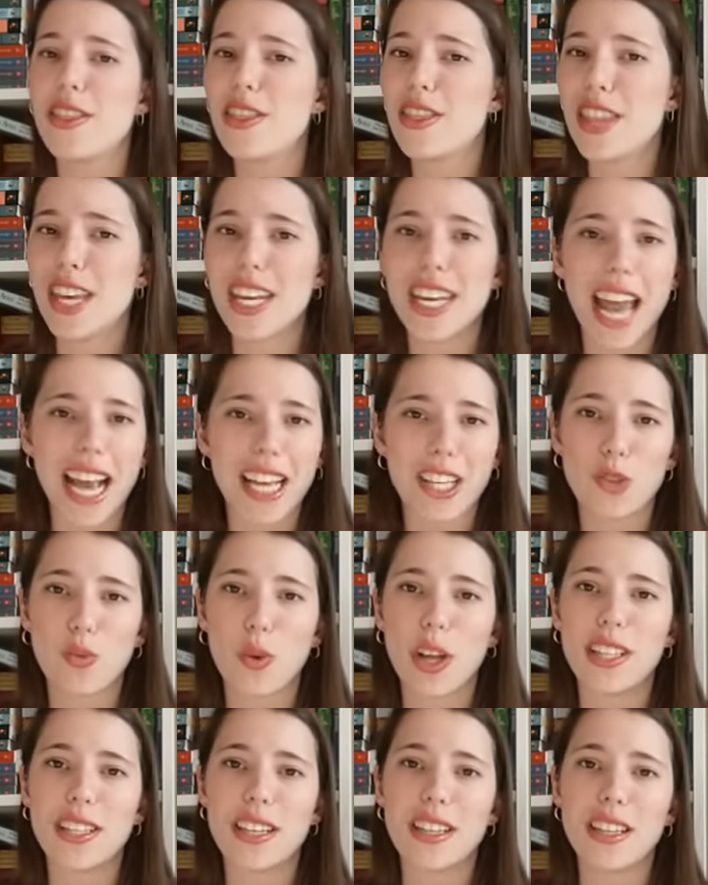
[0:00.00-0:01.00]
the next
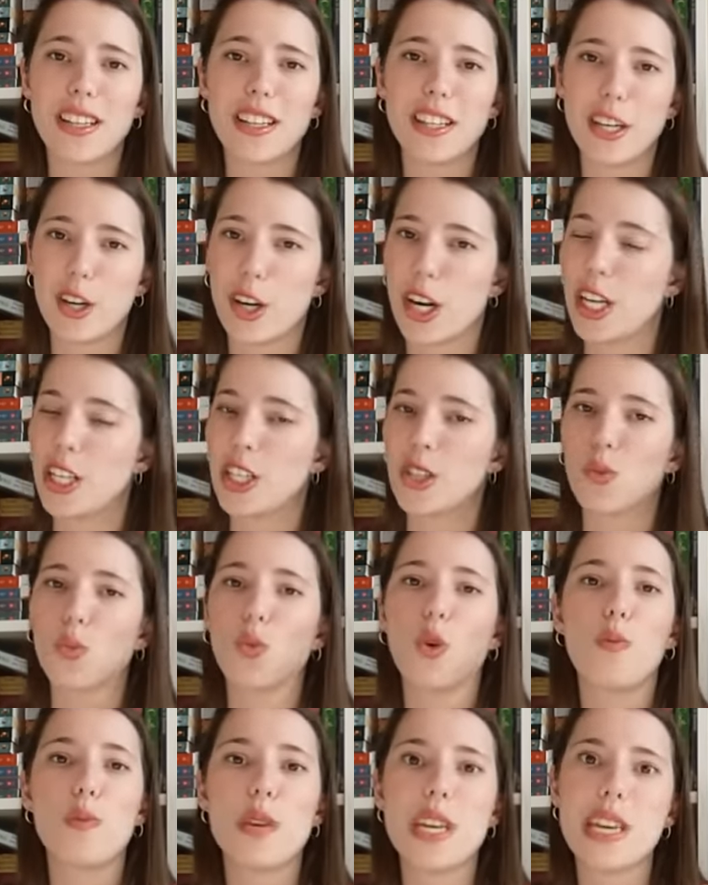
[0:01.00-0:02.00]
ones in the series
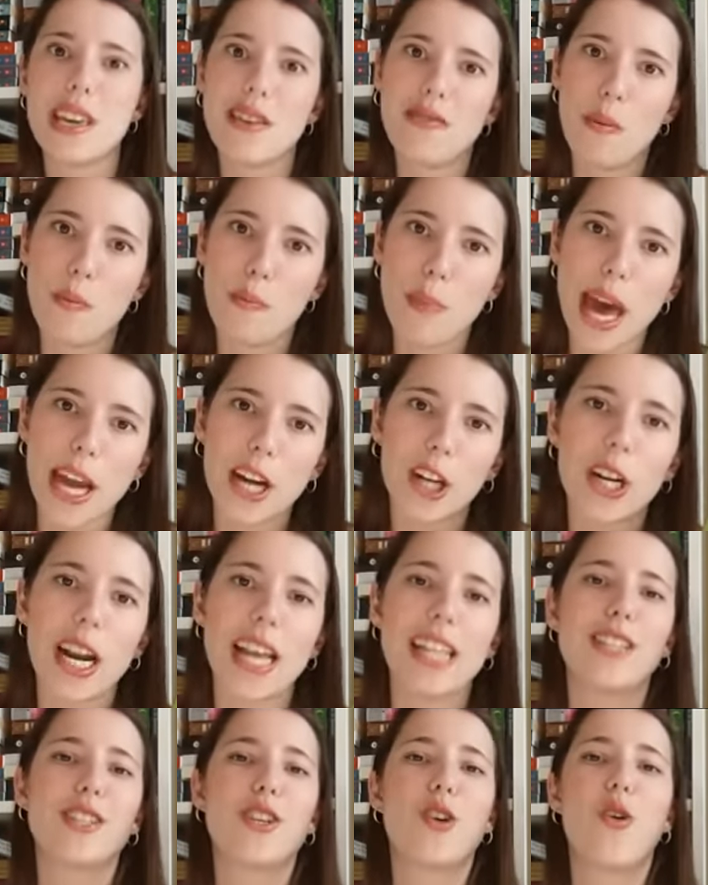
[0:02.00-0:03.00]
will be even better,
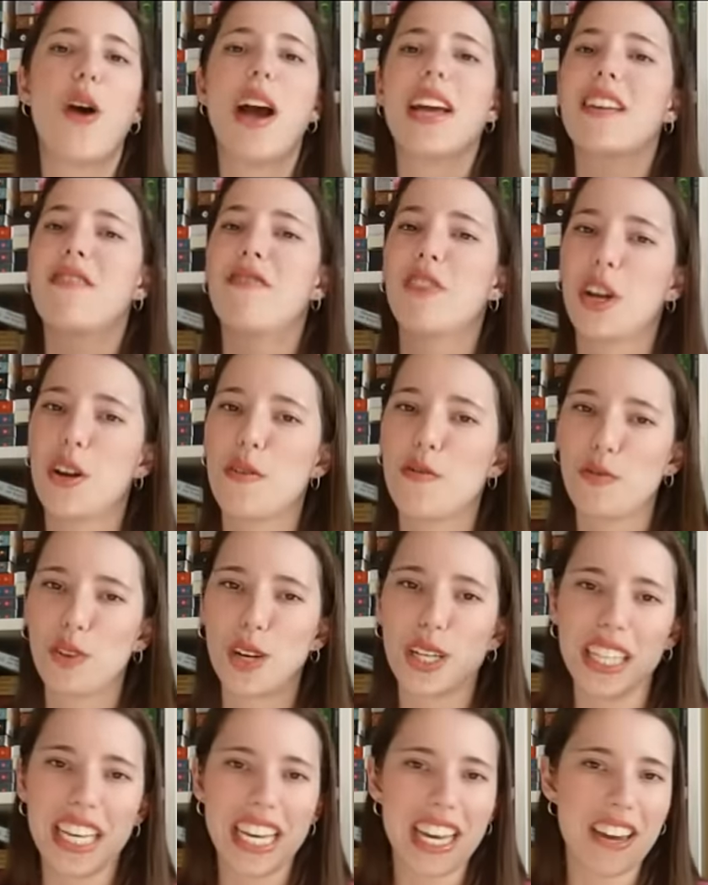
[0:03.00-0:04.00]
and so I can very
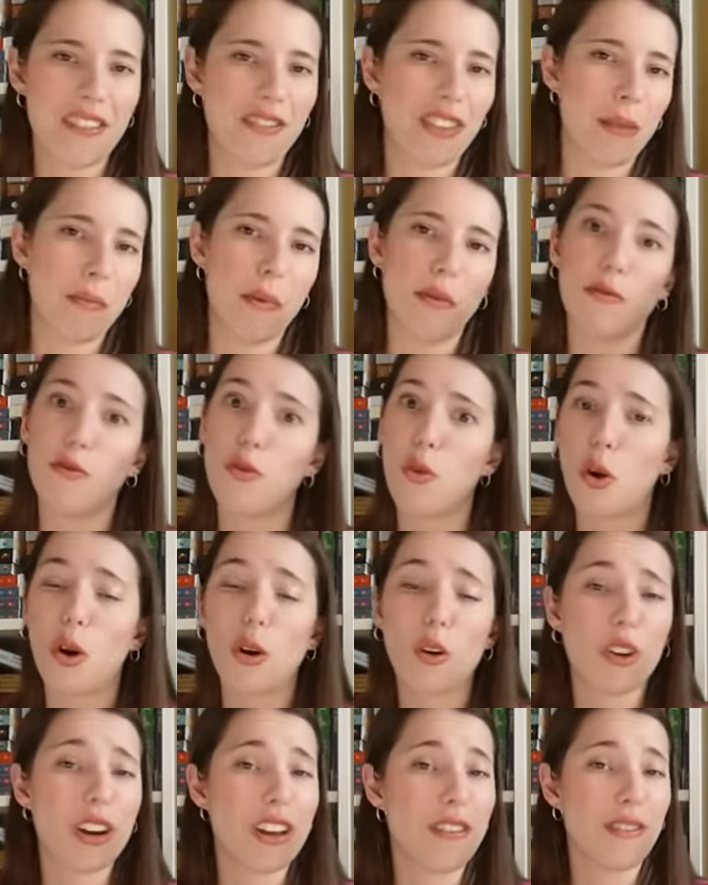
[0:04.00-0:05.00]
freely give them a 4
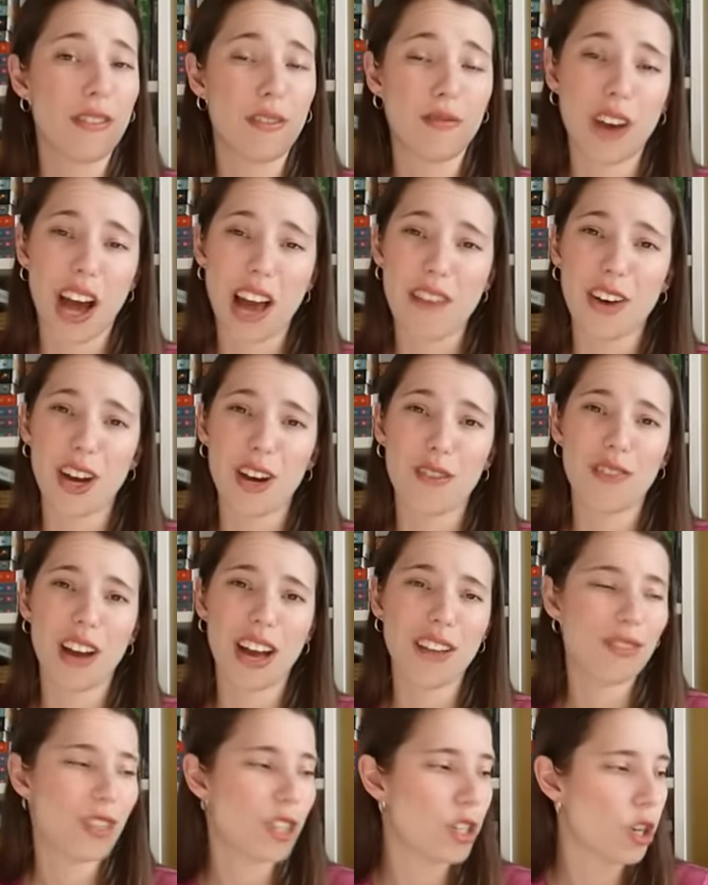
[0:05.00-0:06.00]
or even 5 out of
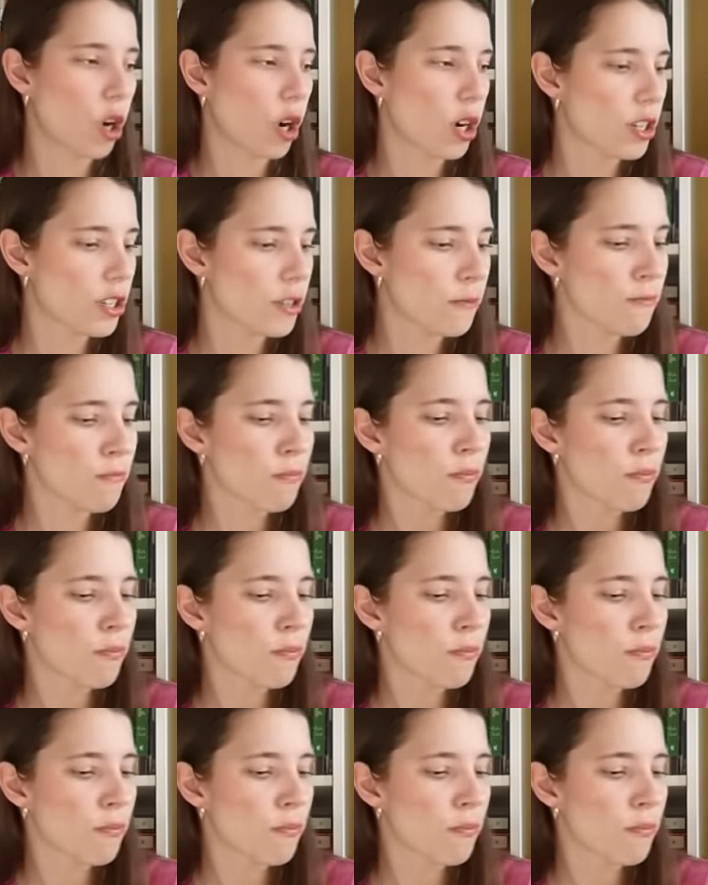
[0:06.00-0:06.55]
5 stars.